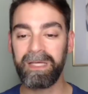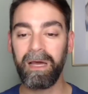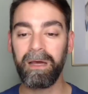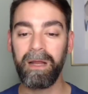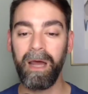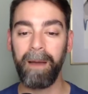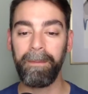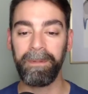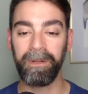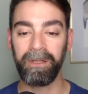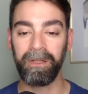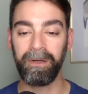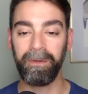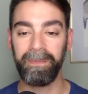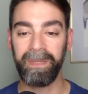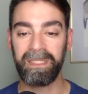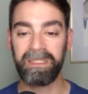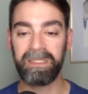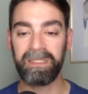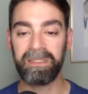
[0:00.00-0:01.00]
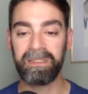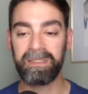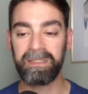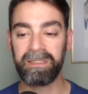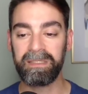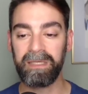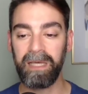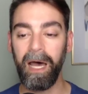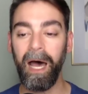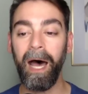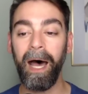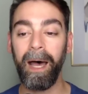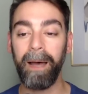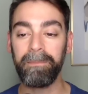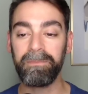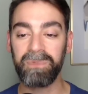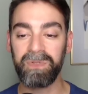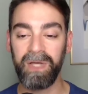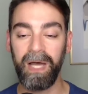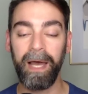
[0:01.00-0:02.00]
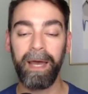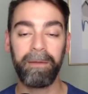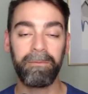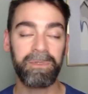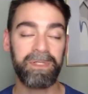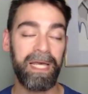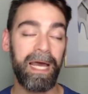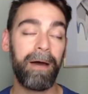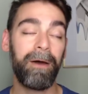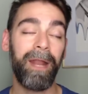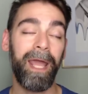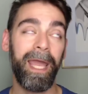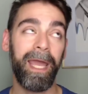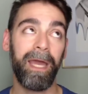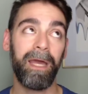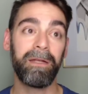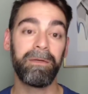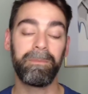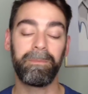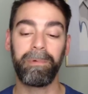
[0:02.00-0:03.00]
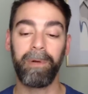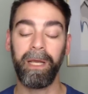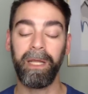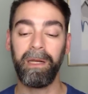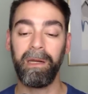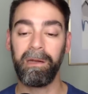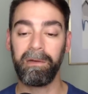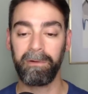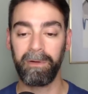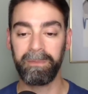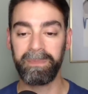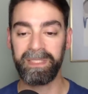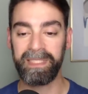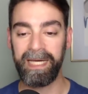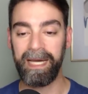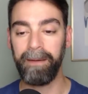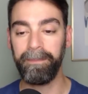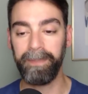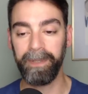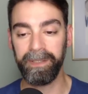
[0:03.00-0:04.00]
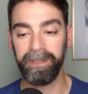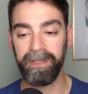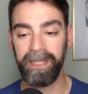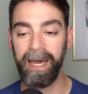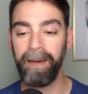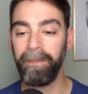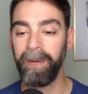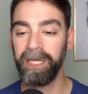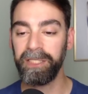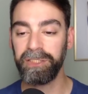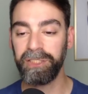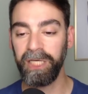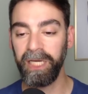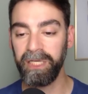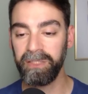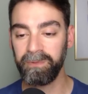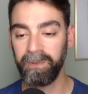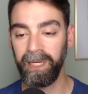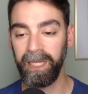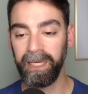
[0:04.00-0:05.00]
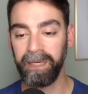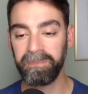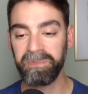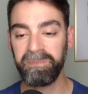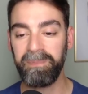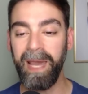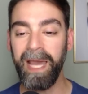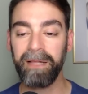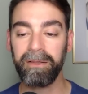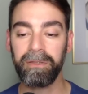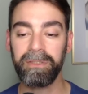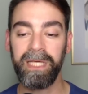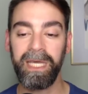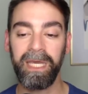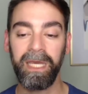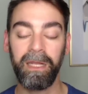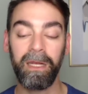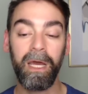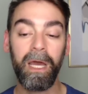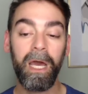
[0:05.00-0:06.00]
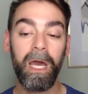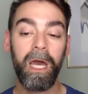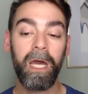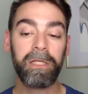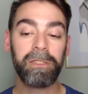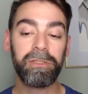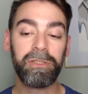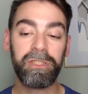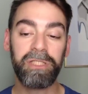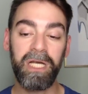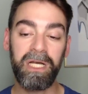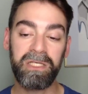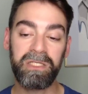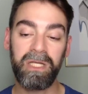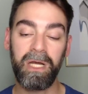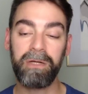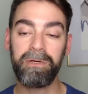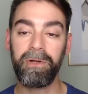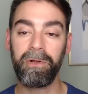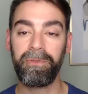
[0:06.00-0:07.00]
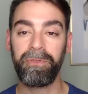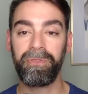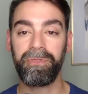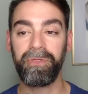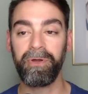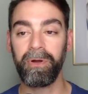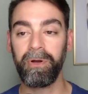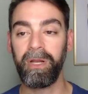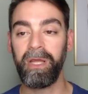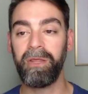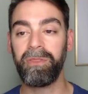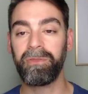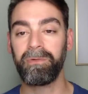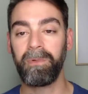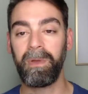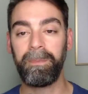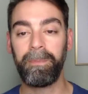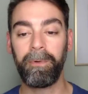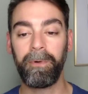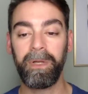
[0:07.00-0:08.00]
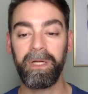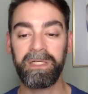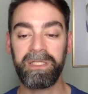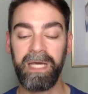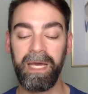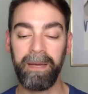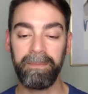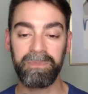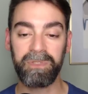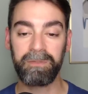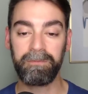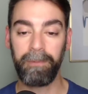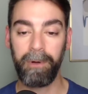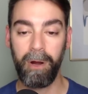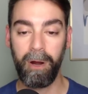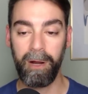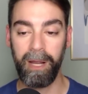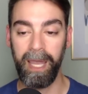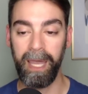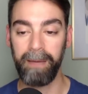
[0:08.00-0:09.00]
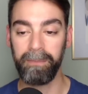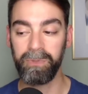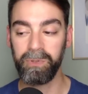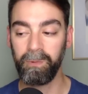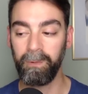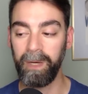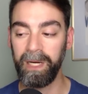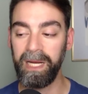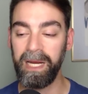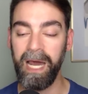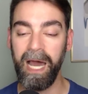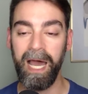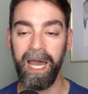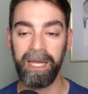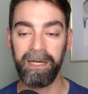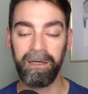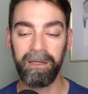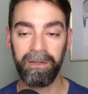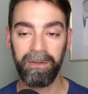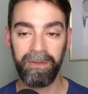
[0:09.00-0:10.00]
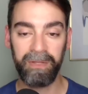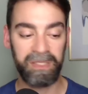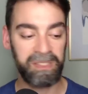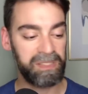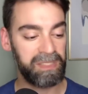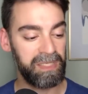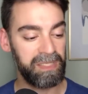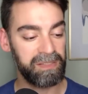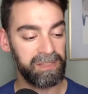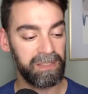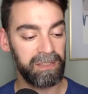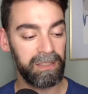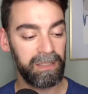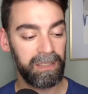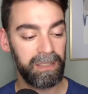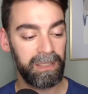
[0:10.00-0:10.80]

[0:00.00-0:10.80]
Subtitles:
gone up a little bit since Zion was out and Brandon Ingram is out, but that might change when he comes back. They're taking just under 30 three-point attempts per game, 29 this season.